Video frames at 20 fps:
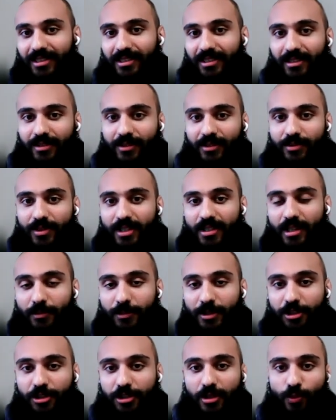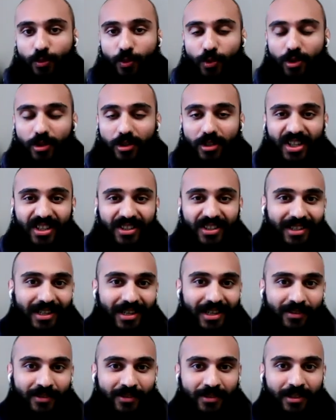things in the three-dimensional world,
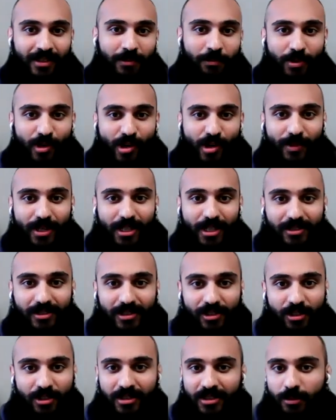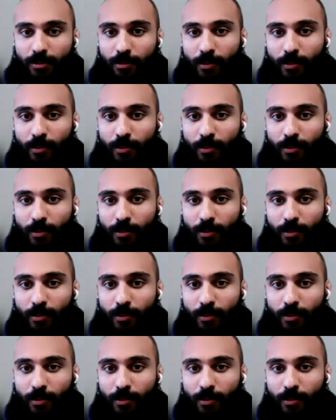like death and impermanence,